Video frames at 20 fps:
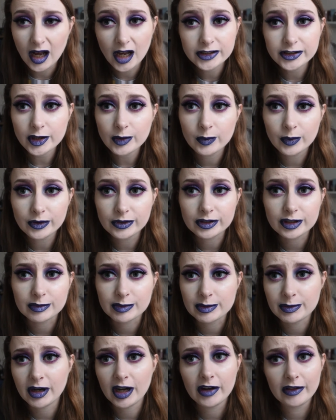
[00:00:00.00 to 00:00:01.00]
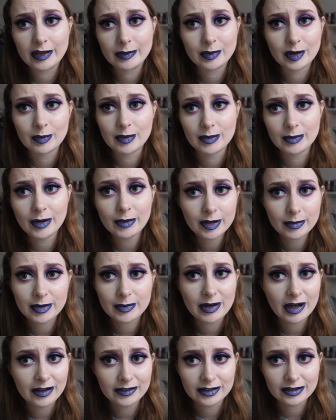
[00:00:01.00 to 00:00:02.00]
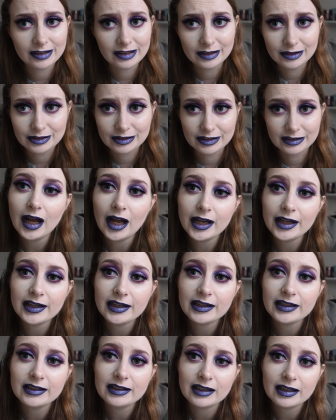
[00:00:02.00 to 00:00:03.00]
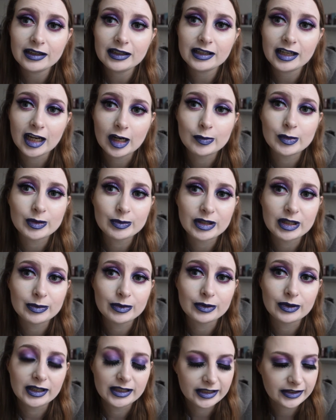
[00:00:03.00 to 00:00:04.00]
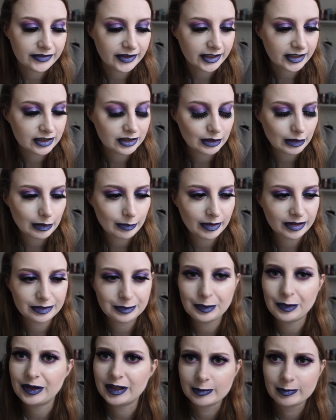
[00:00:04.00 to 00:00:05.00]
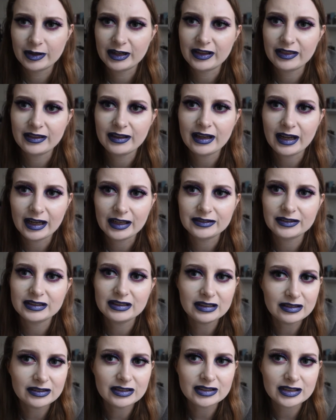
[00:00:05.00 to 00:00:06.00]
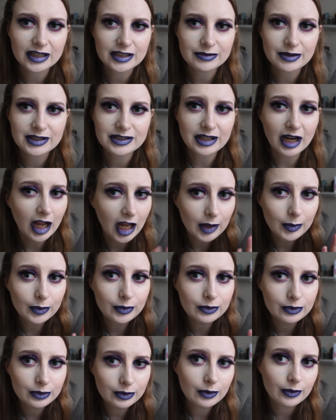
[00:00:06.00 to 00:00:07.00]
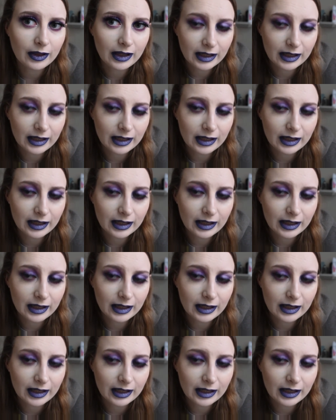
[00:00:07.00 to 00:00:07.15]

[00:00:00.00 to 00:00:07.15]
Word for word: I don't want to be part of the problem, I want to be part of the solution. I like helping people and if I can do it by supporting a brand that has a decent shade range, I will do